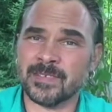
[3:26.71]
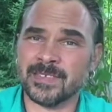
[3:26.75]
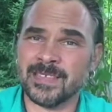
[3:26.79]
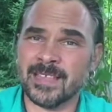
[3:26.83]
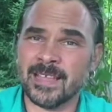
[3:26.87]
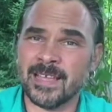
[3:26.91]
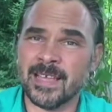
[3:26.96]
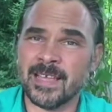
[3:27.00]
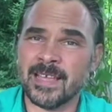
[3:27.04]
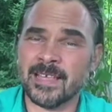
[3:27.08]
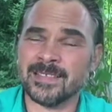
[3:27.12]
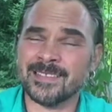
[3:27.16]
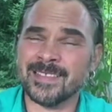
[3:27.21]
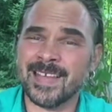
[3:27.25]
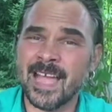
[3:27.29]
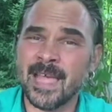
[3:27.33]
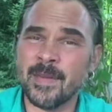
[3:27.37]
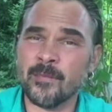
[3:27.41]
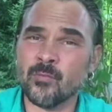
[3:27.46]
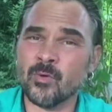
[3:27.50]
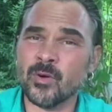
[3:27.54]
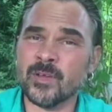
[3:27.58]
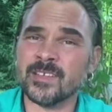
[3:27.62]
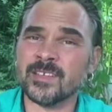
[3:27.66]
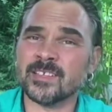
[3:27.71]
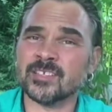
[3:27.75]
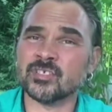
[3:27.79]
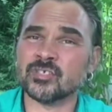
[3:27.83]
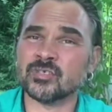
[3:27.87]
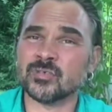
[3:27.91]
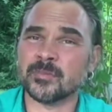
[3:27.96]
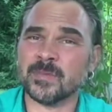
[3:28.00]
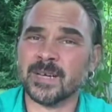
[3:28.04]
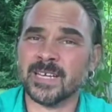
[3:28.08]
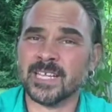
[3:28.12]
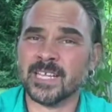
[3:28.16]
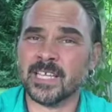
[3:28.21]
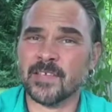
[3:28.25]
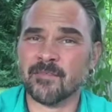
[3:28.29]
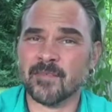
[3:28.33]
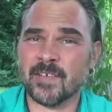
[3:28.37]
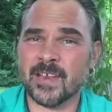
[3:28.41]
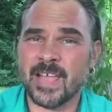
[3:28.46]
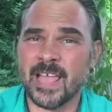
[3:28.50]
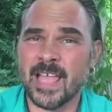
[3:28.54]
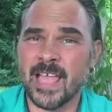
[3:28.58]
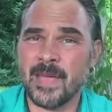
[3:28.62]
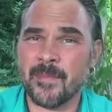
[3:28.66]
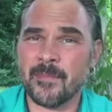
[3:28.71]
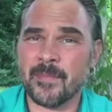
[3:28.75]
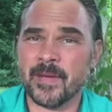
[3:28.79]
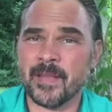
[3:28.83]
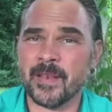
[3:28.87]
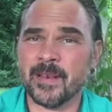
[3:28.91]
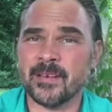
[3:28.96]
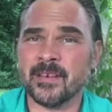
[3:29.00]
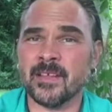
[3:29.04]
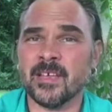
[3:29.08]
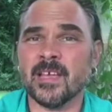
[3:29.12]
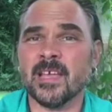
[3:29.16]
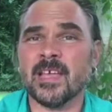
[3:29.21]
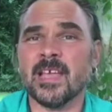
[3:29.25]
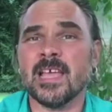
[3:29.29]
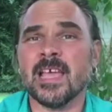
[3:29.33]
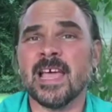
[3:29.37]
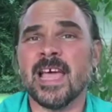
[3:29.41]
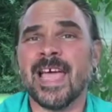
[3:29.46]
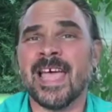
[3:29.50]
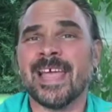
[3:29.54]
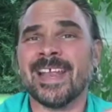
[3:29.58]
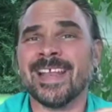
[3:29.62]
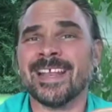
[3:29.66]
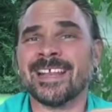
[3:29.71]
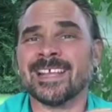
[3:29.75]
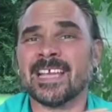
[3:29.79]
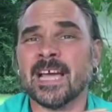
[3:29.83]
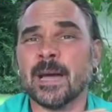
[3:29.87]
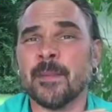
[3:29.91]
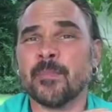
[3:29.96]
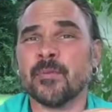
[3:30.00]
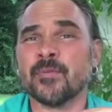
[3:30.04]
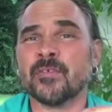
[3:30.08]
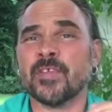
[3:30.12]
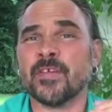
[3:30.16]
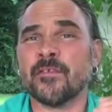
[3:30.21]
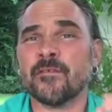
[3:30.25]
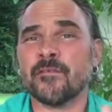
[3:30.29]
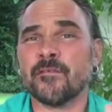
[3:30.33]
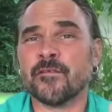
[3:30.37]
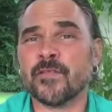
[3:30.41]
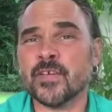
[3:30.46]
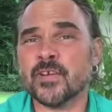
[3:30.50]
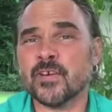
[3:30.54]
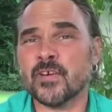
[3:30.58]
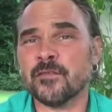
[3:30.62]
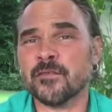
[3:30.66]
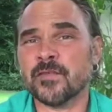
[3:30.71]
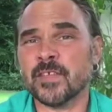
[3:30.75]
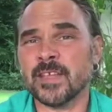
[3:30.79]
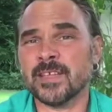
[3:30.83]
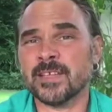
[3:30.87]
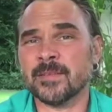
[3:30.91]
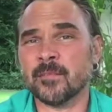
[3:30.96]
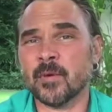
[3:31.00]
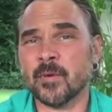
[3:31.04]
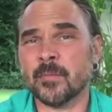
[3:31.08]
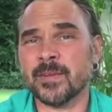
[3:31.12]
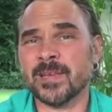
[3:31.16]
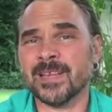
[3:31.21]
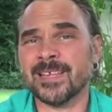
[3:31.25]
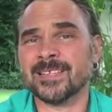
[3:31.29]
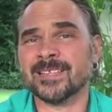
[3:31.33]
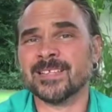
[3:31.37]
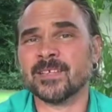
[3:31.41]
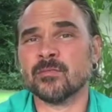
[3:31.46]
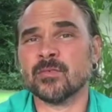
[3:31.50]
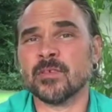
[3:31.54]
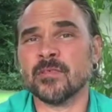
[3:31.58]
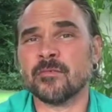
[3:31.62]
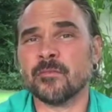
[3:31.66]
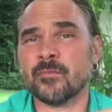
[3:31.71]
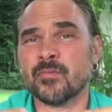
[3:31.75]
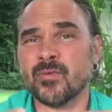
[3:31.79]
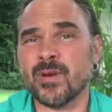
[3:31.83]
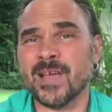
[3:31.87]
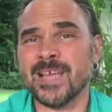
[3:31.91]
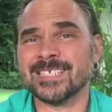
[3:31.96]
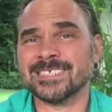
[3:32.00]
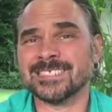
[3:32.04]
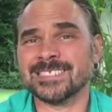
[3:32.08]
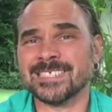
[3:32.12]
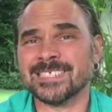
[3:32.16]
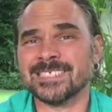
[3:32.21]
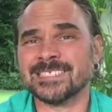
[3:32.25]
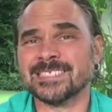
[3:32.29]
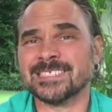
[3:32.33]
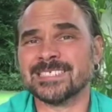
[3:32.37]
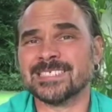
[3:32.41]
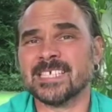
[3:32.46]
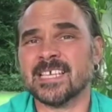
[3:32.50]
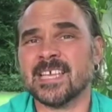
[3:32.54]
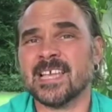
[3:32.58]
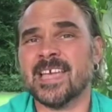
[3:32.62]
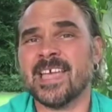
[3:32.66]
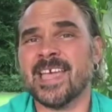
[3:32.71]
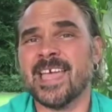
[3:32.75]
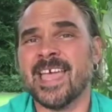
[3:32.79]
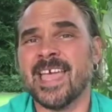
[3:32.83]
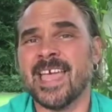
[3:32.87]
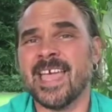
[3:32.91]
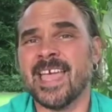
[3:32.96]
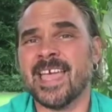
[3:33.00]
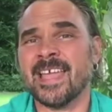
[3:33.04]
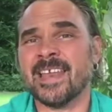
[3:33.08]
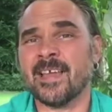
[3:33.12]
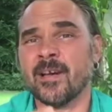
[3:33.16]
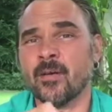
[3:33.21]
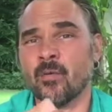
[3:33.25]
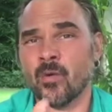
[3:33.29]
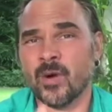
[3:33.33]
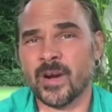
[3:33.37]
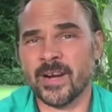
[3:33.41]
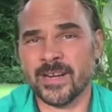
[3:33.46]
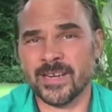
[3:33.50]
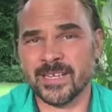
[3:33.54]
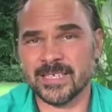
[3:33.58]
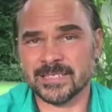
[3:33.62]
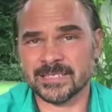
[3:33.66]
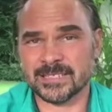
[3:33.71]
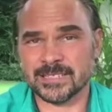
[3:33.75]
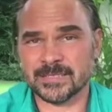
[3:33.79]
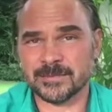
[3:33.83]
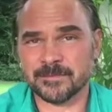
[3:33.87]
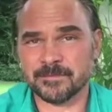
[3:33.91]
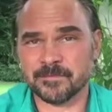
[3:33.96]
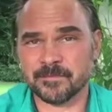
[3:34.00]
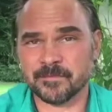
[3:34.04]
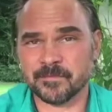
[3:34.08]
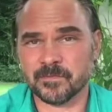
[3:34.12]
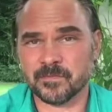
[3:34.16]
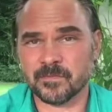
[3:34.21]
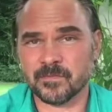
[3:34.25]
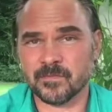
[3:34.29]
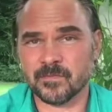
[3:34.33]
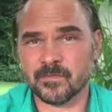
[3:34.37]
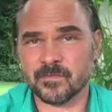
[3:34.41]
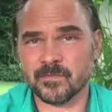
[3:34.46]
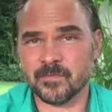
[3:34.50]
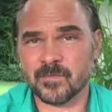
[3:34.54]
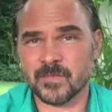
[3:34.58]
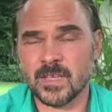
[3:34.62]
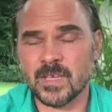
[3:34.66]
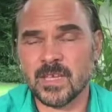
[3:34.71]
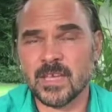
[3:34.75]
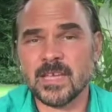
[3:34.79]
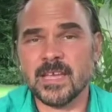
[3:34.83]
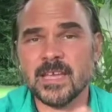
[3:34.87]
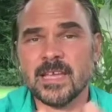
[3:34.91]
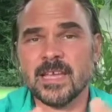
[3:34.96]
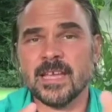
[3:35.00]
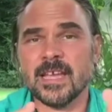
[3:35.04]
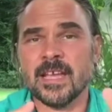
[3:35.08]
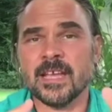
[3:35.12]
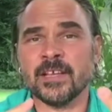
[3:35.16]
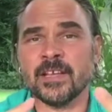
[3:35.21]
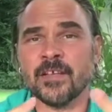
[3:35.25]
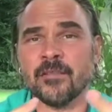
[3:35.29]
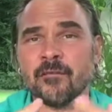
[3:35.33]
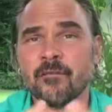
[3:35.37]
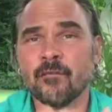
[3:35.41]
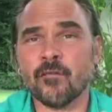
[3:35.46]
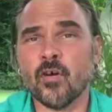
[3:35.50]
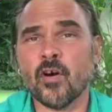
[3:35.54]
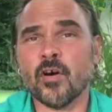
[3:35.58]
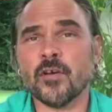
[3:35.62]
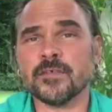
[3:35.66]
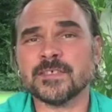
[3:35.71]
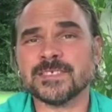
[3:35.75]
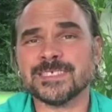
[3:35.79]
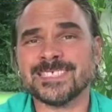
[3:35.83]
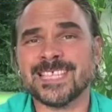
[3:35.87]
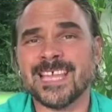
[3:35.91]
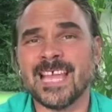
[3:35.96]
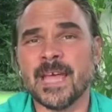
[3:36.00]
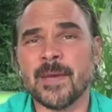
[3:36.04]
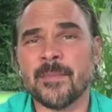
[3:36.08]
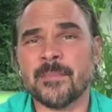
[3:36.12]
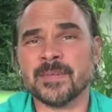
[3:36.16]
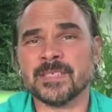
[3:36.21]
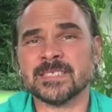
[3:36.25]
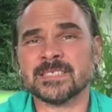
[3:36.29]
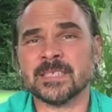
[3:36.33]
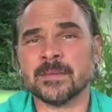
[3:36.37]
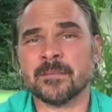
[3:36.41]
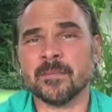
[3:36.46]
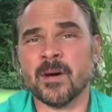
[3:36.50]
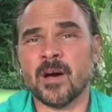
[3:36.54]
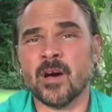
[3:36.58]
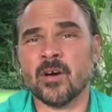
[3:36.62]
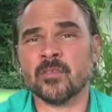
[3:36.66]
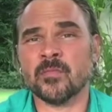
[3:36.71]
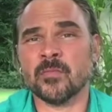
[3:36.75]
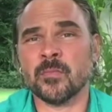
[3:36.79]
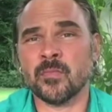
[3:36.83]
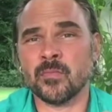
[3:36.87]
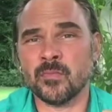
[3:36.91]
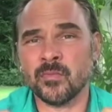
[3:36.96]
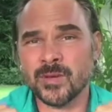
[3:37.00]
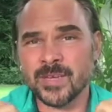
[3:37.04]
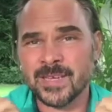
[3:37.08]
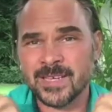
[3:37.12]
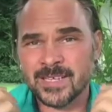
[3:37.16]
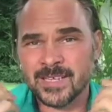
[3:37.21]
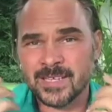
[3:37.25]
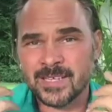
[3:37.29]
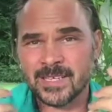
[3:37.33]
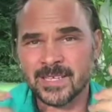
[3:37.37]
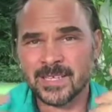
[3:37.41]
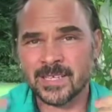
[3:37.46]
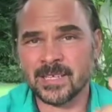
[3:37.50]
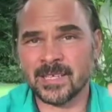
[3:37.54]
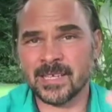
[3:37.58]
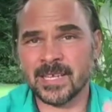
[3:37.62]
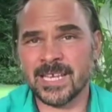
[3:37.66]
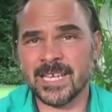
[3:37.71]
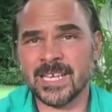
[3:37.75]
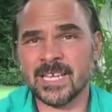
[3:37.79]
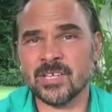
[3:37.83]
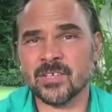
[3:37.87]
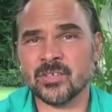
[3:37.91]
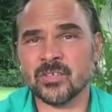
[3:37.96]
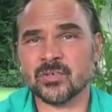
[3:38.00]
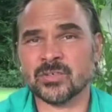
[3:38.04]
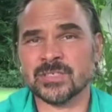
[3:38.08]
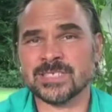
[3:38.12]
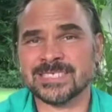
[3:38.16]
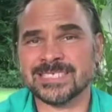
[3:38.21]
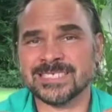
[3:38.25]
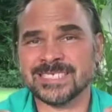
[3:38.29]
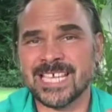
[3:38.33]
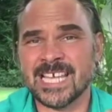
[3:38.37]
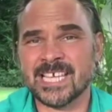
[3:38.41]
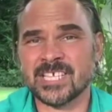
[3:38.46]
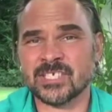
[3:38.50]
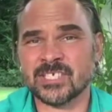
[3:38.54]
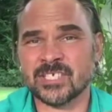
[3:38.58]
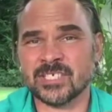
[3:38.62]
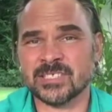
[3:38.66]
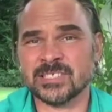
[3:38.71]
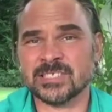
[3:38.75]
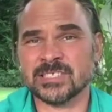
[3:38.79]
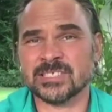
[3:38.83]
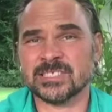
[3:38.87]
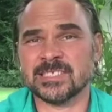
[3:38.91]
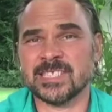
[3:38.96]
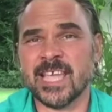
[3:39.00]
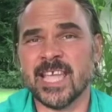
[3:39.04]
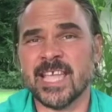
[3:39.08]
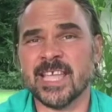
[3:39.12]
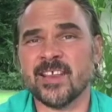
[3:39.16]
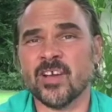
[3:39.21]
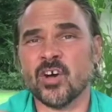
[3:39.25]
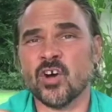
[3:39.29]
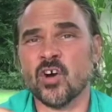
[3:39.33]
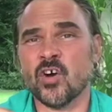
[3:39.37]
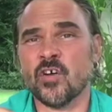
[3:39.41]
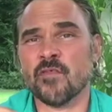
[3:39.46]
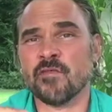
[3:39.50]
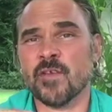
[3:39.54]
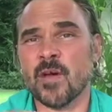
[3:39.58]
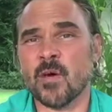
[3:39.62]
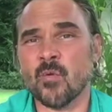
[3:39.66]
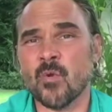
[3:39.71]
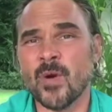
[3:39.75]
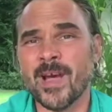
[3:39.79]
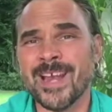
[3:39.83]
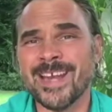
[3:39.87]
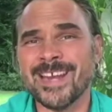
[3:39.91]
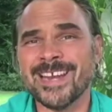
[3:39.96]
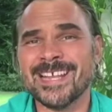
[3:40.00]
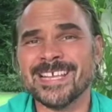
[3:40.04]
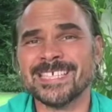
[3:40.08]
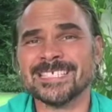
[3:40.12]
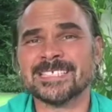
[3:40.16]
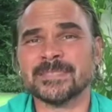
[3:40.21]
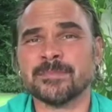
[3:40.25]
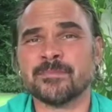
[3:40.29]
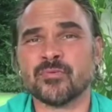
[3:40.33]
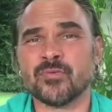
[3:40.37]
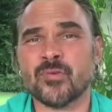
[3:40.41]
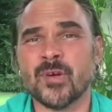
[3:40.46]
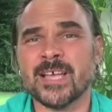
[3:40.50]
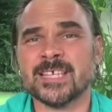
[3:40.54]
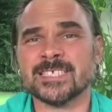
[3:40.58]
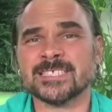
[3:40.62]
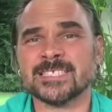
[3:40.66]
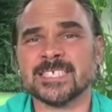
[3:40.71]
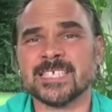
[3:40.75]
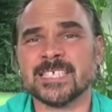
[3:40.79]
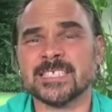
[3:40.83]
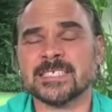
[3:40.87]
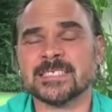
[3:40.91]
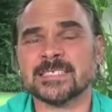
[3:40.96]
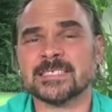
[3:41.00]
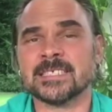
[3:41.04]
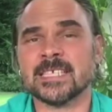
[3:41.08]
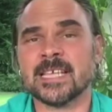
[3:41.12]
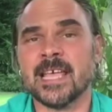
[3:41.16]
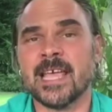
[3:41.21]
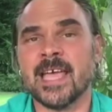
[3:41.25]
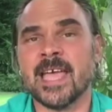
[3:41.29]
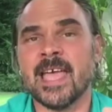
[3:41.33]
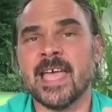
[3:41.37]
the time when the traumatic event happened, and uncouple the fear of that immobility with presence and awareness. And the fourth step is about bringing into the session state of awareness, presence,